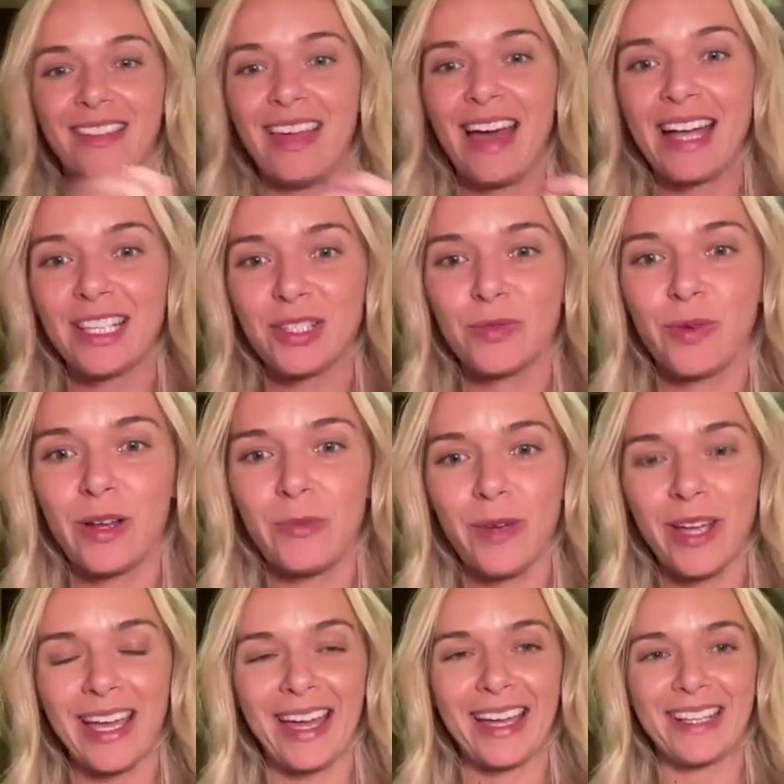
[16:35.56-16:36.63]
that's when
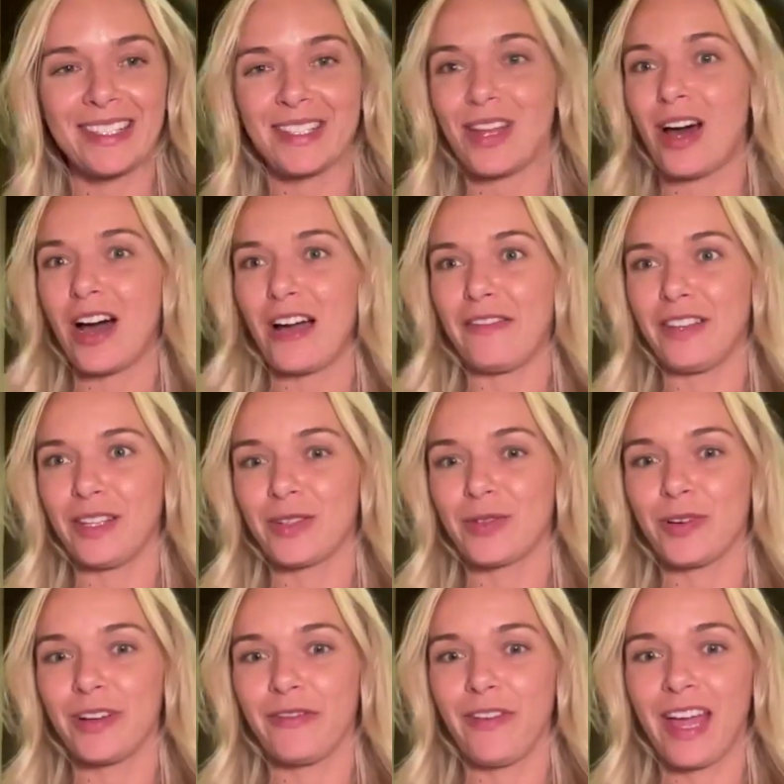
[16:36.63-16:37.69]
we get into the
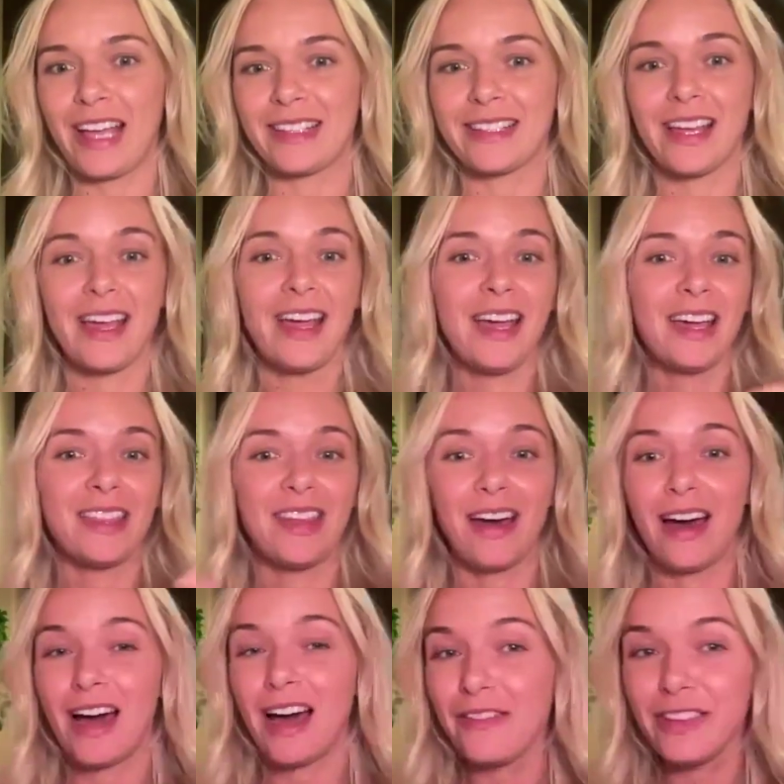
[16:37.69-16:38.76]
ovulatory phase. The
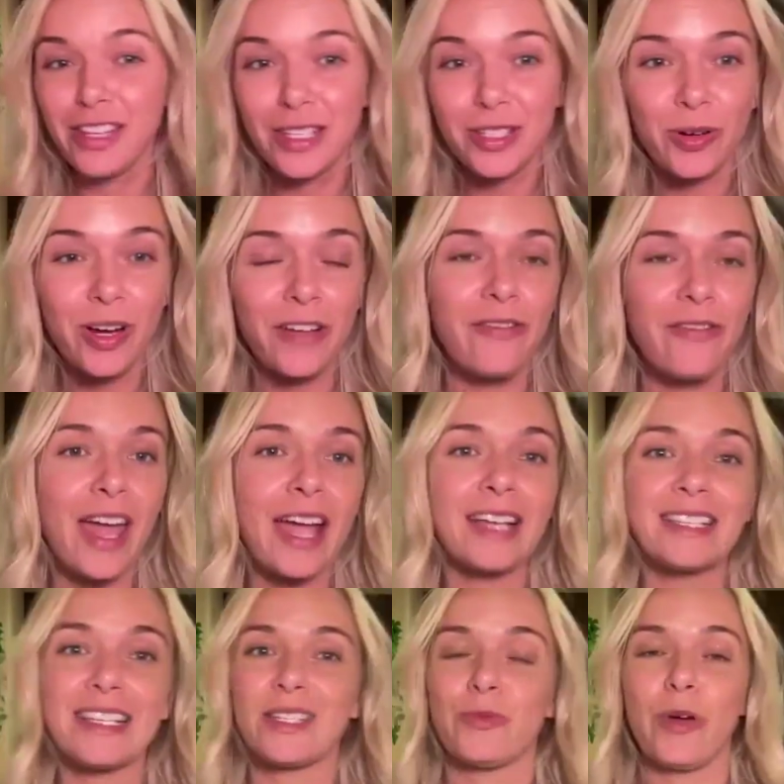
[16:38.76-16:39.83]
ovulatory
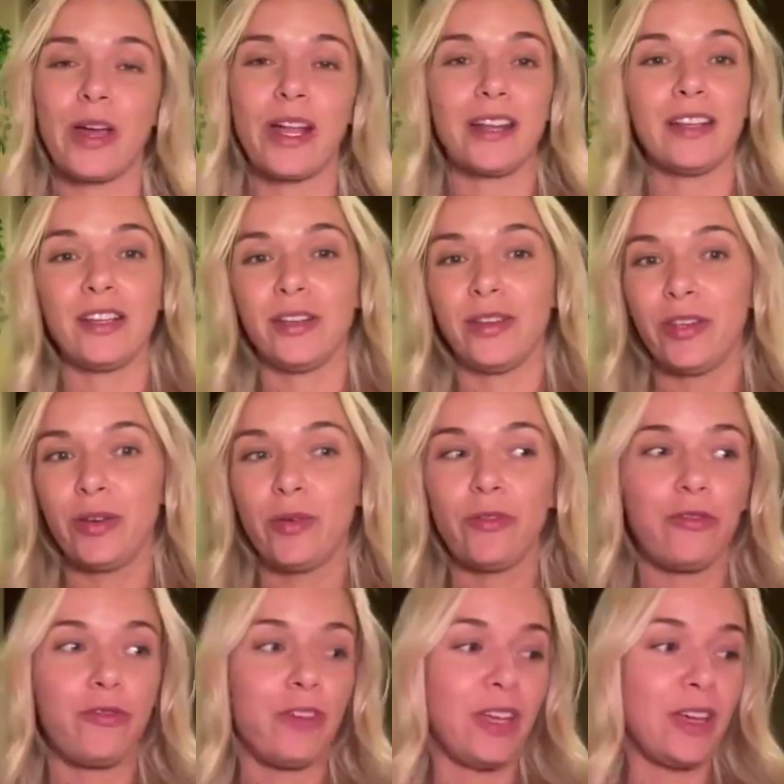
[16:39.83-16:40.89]
phase is when you
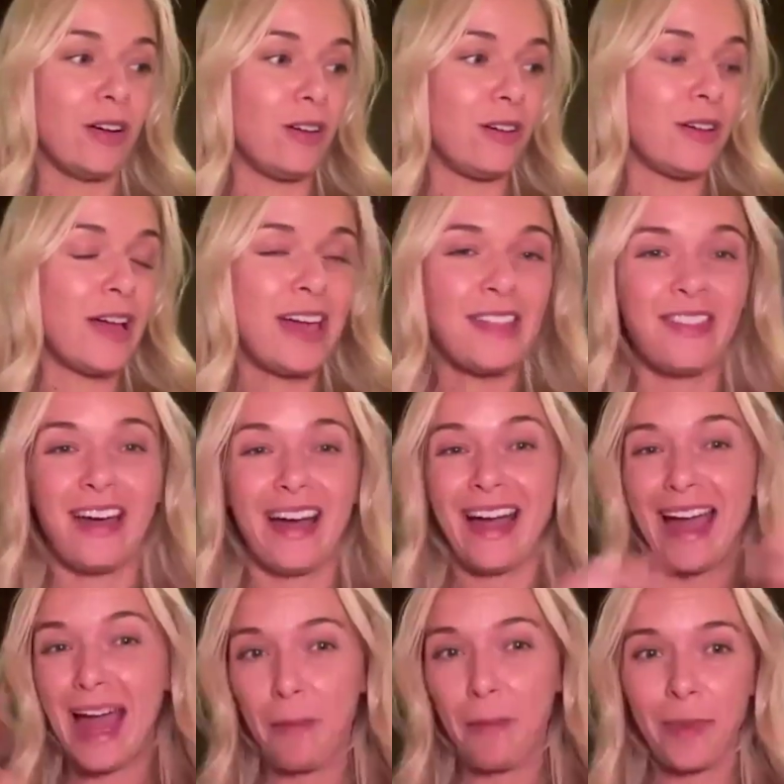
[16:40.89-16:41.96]
feel the
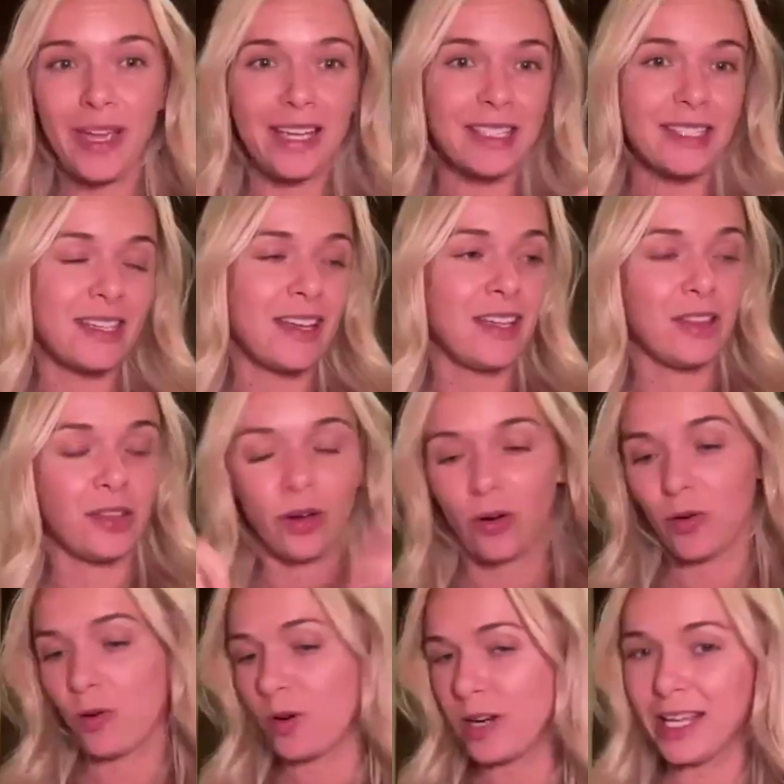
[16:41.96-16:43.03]
happiest, the
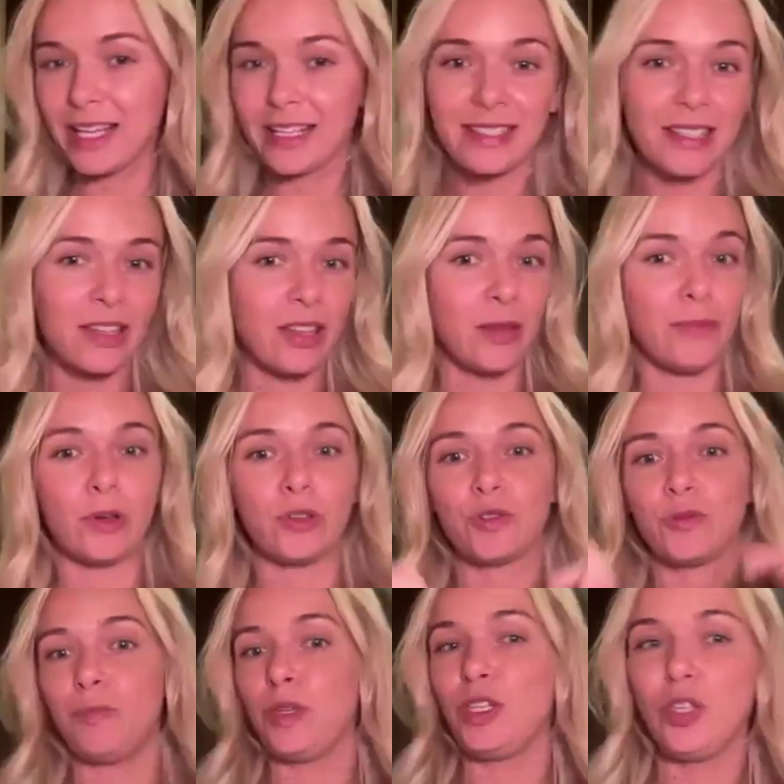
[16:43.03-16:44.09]
horniest, the
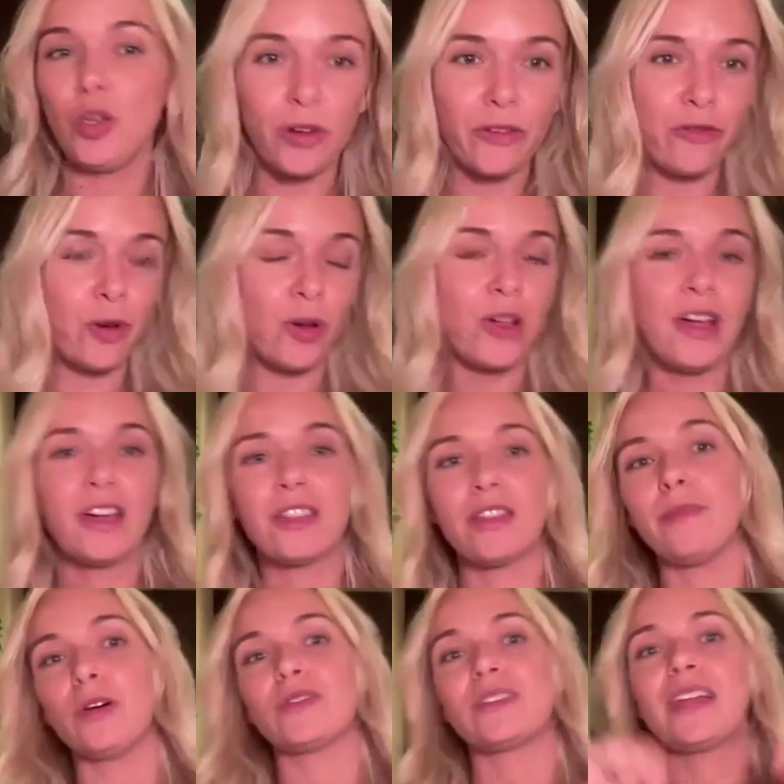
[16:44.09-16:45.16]
most beautiful,
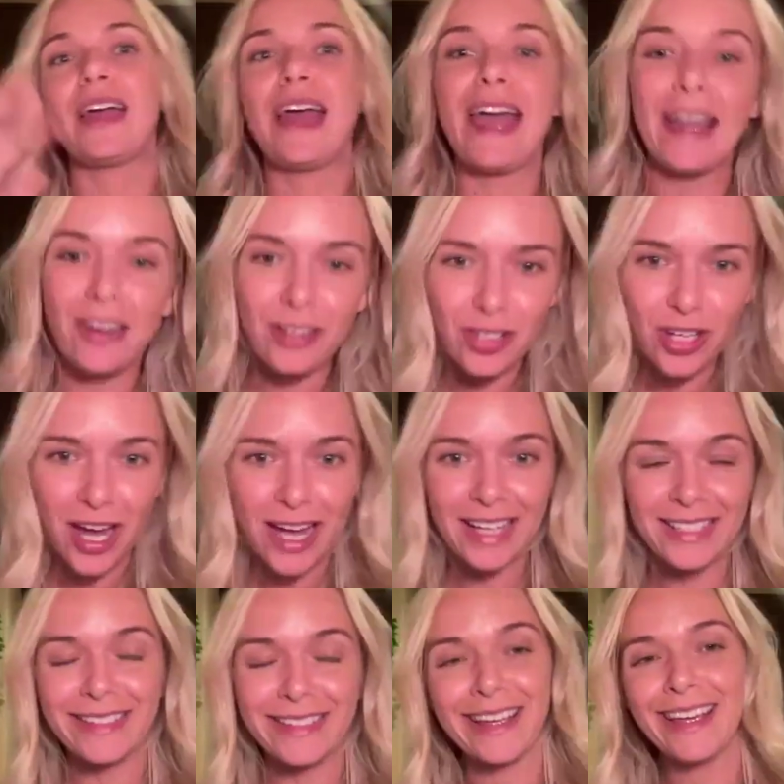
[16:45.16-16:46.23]
the most
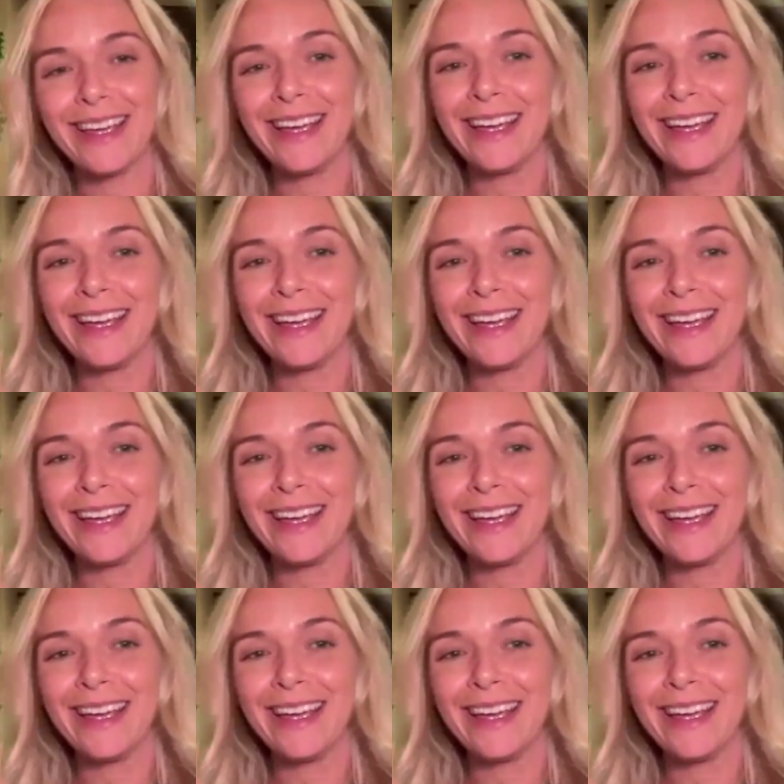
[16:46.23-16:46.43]
energized.